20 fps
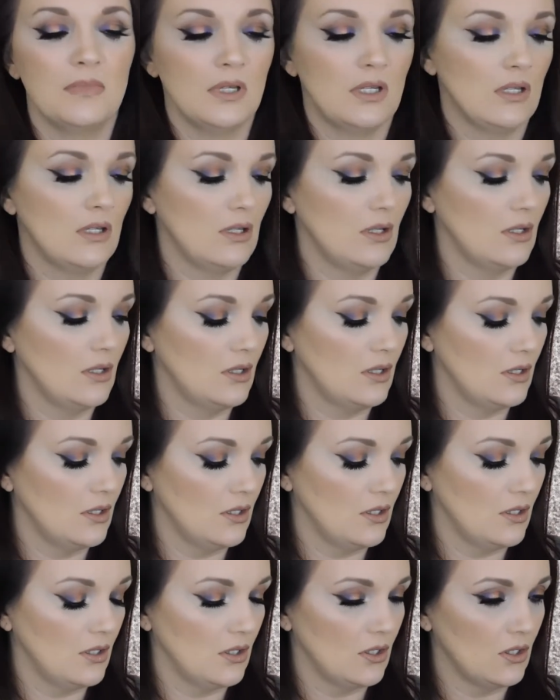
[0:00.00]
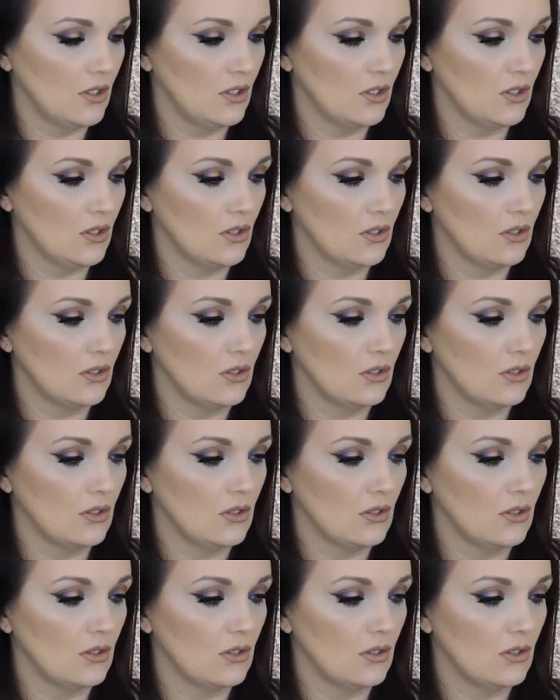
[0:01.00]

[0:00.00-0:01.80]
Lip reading: (silence)